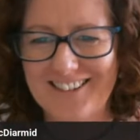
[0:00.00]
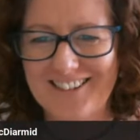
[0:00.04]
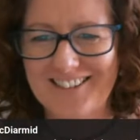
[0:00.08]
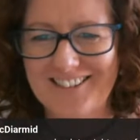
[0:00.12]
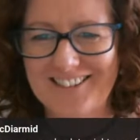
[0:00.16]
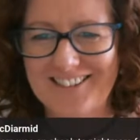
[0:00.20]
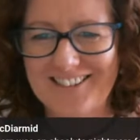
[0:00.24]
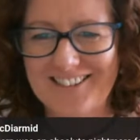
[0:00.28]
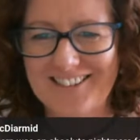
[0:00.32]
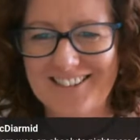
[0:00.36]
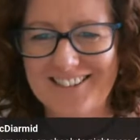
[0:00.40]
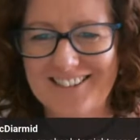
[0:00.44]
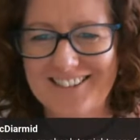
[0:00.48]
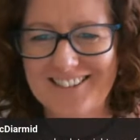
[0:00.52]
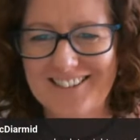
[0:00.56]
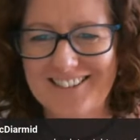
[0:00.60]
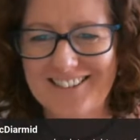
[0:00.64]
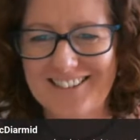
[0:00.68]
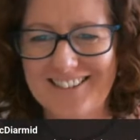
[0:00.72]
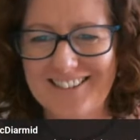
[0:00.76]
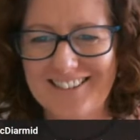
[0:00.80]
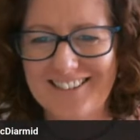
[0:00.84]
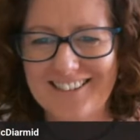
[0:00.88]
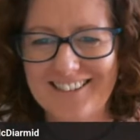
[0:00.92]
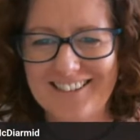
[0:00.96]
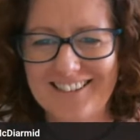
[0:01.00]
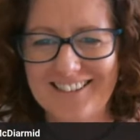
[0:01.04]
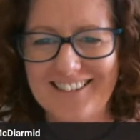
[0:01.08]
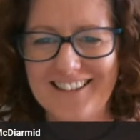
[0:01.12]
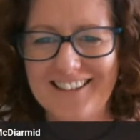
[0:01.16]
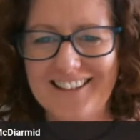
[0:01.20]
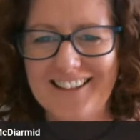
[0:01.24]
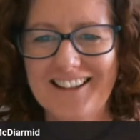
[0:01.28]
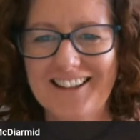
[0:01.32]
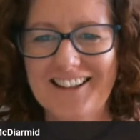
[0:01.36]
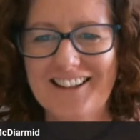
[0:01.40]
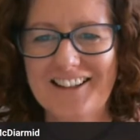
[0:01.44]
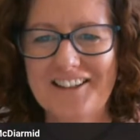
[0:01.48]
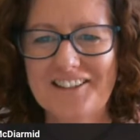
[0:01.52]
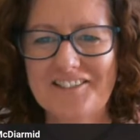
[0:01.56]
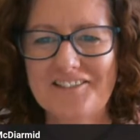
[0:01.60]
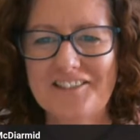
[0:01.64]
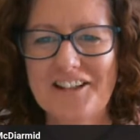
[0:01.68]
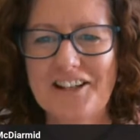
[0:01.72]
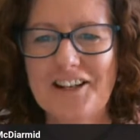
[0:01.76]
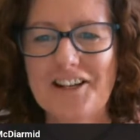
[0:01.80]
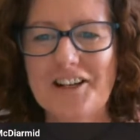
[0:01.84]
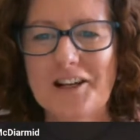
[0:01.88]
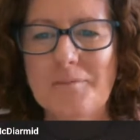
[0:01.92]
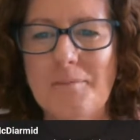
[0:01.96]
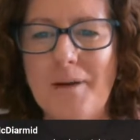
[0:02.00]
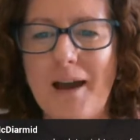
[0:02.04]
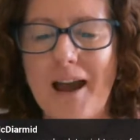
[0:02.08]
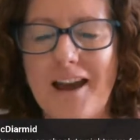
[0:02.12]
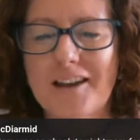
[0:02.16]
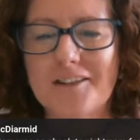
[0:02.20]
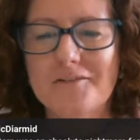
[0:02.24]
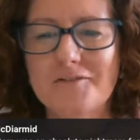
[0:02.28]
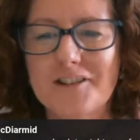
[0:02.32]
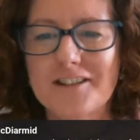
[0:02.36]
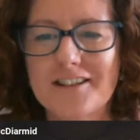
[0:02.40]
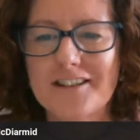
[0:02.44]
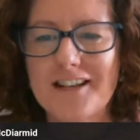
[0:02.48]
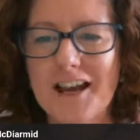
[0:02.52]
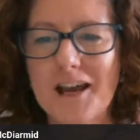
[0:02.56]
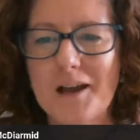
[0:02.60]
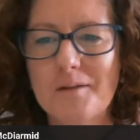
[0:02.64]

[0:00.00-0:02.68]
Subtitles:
that on the screen. Reading a pattern was an